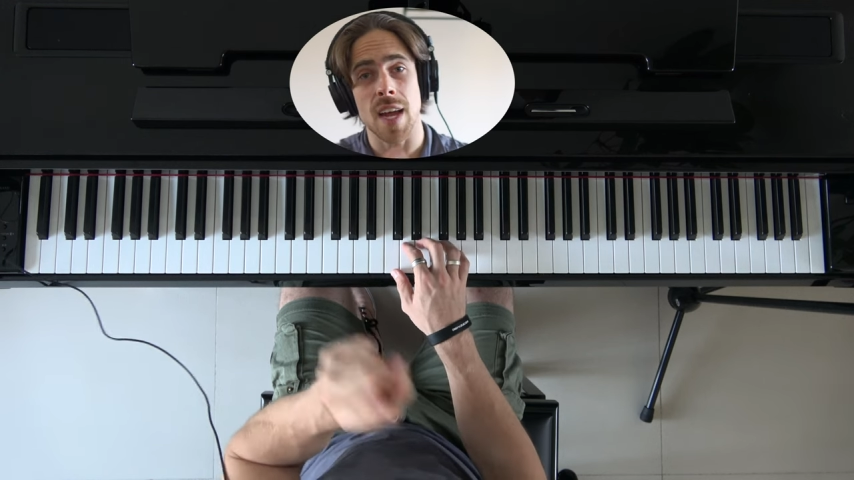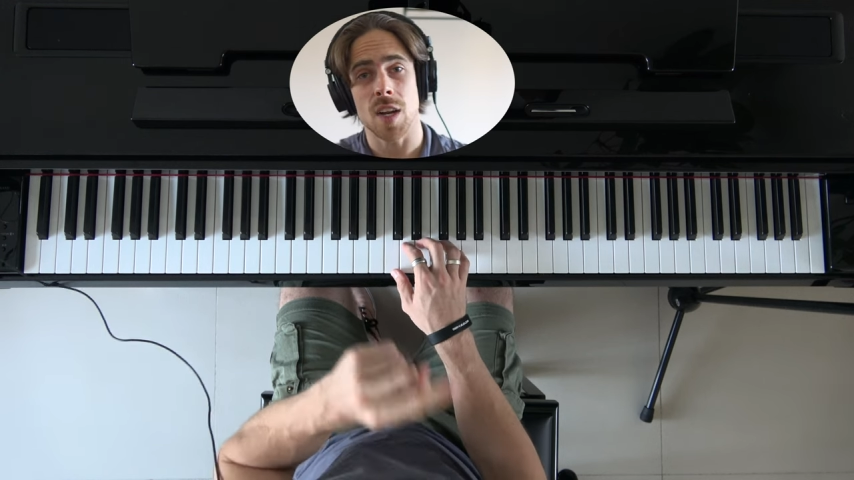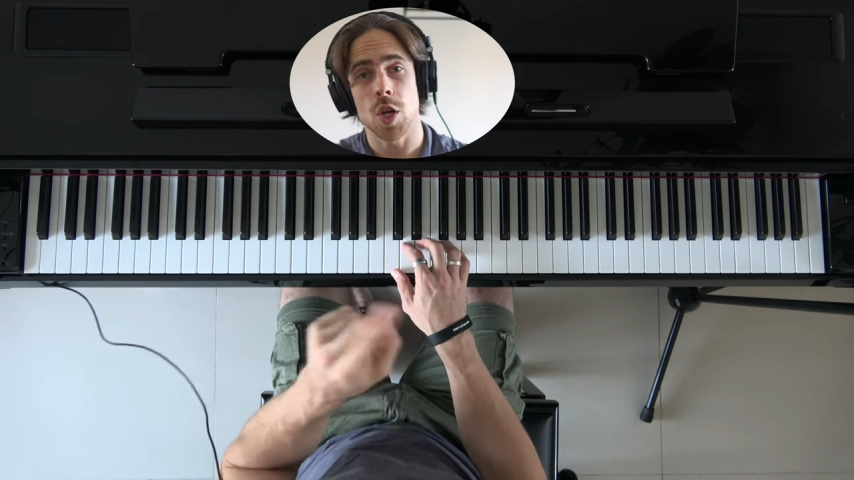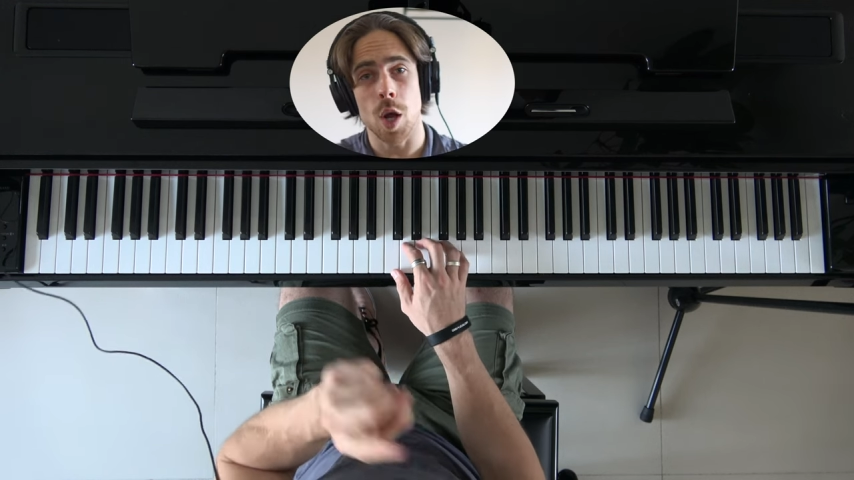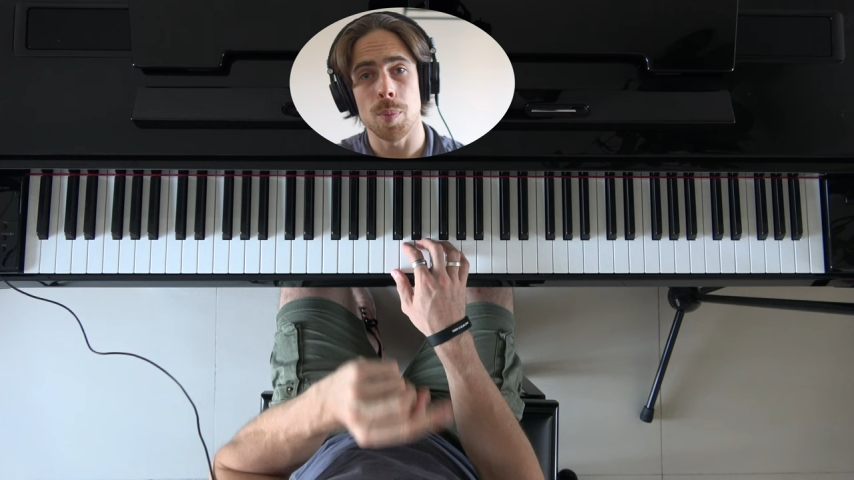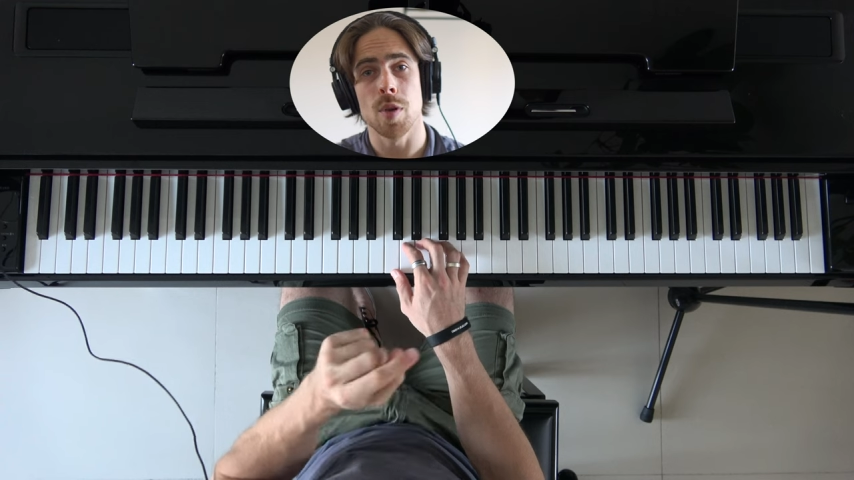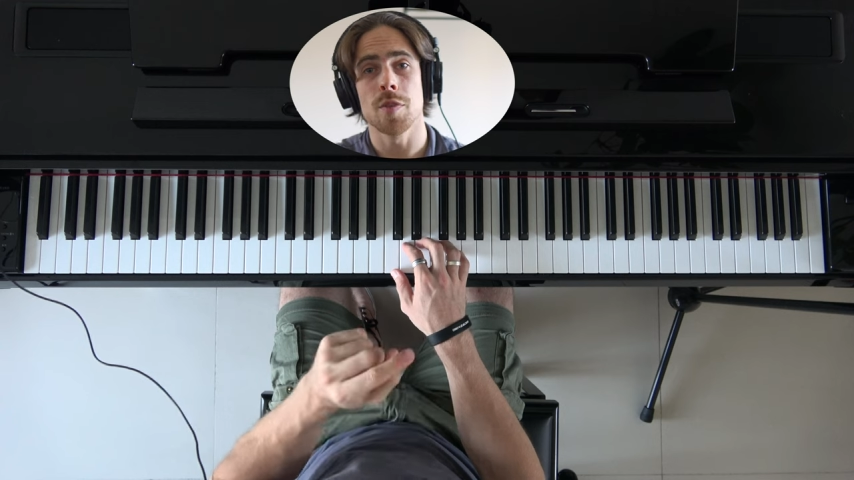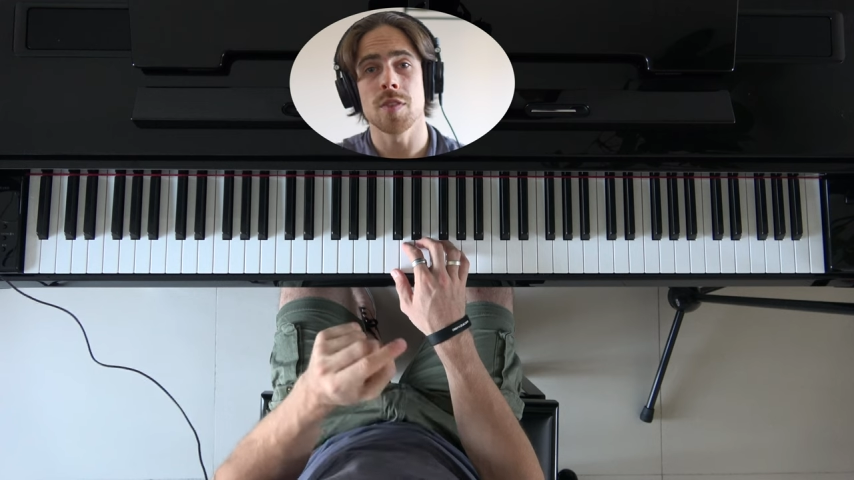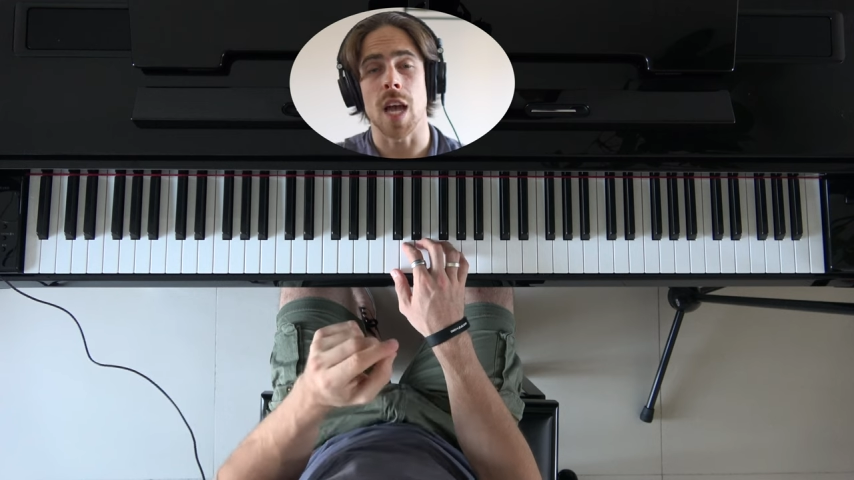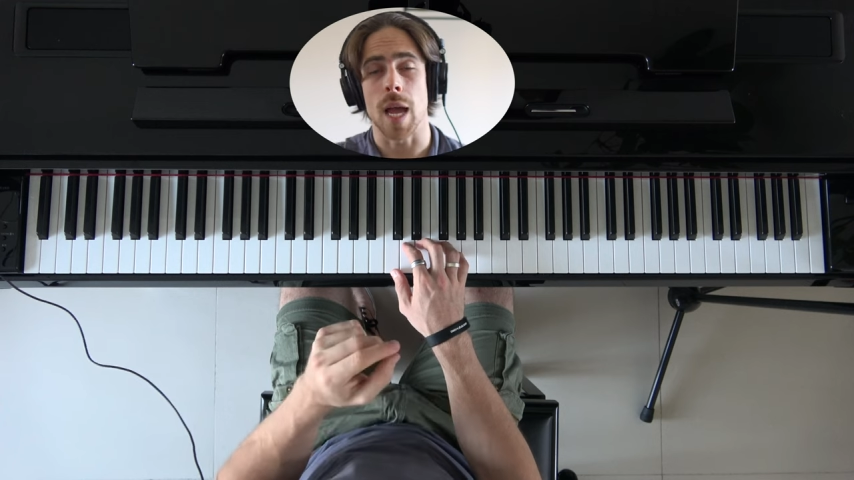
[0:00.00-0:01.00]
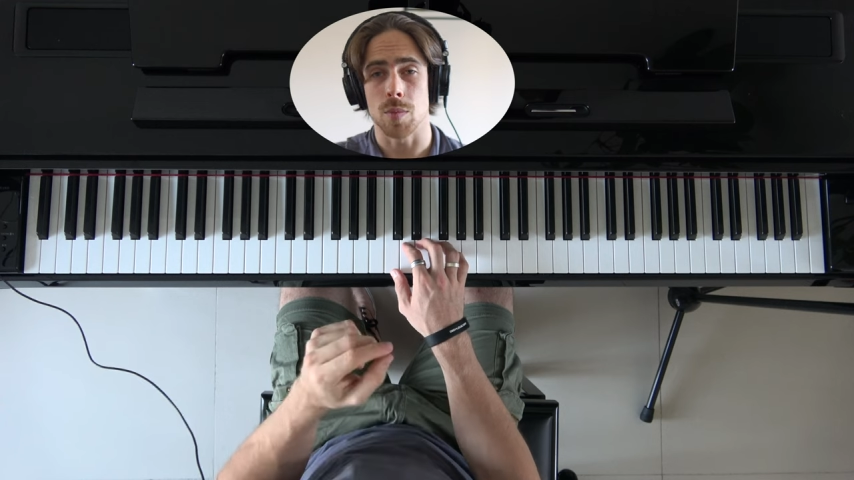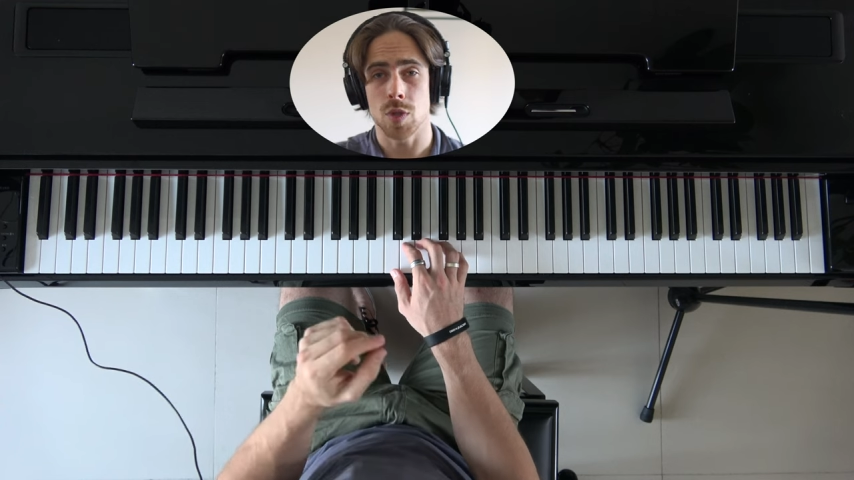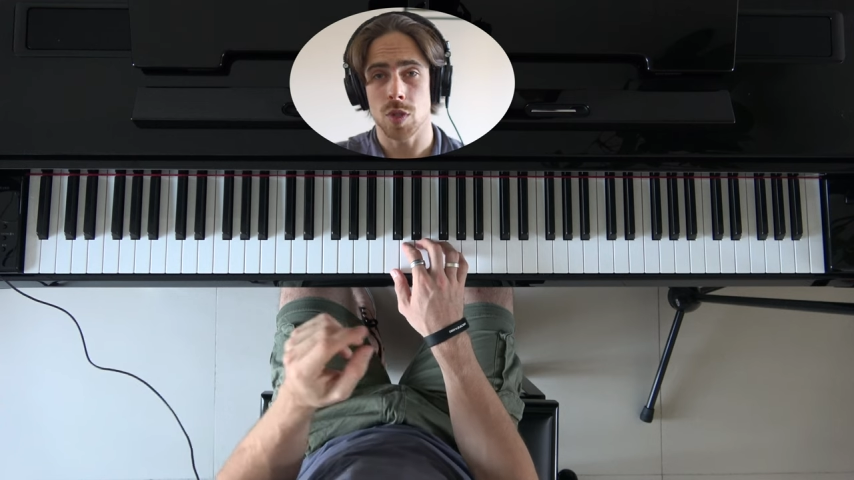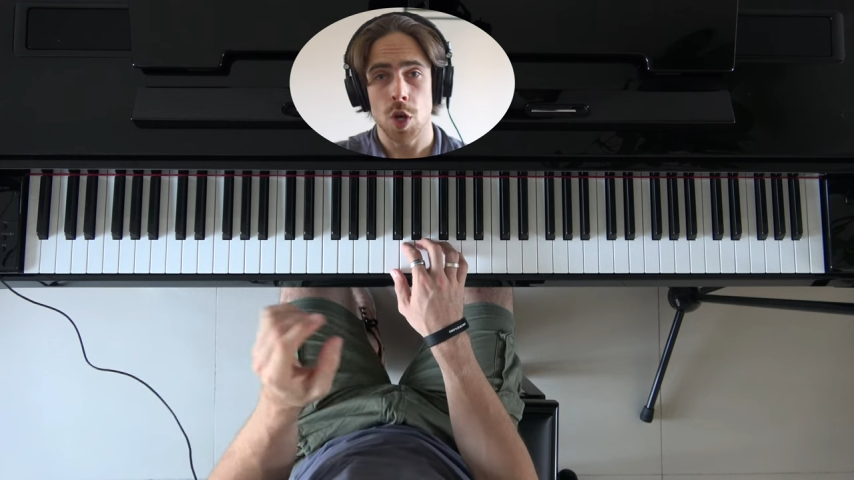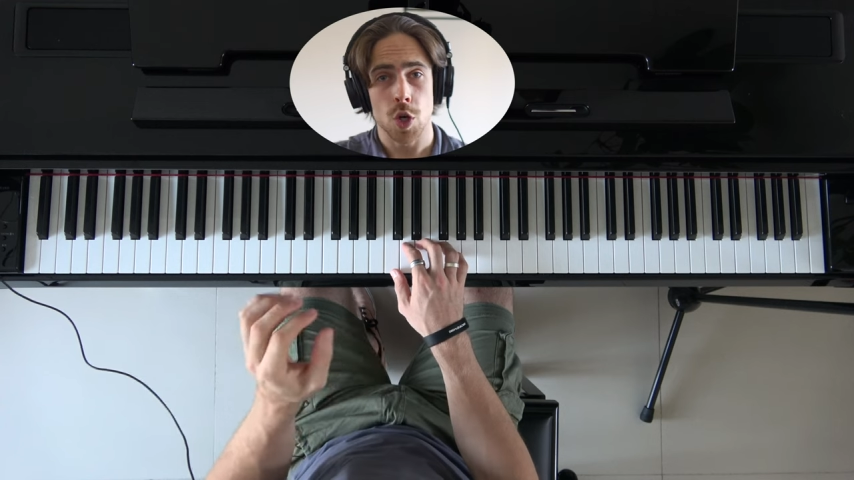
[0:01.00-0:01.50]
that a couple of
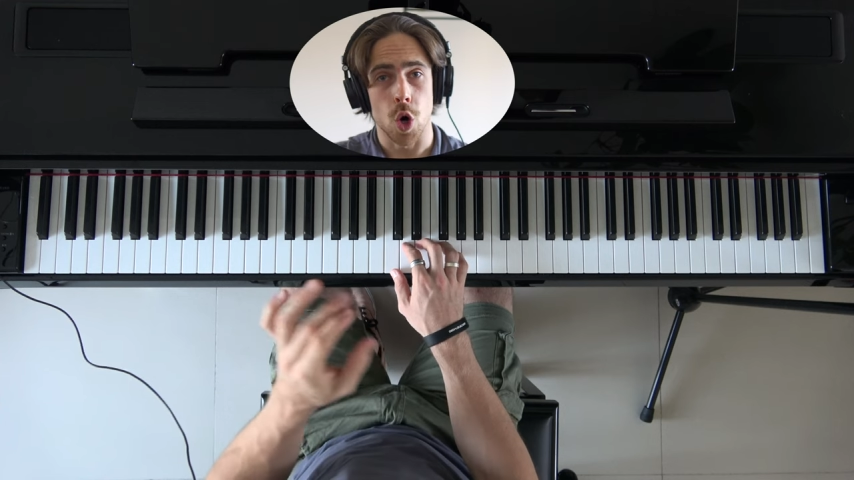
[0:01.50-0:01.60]
times.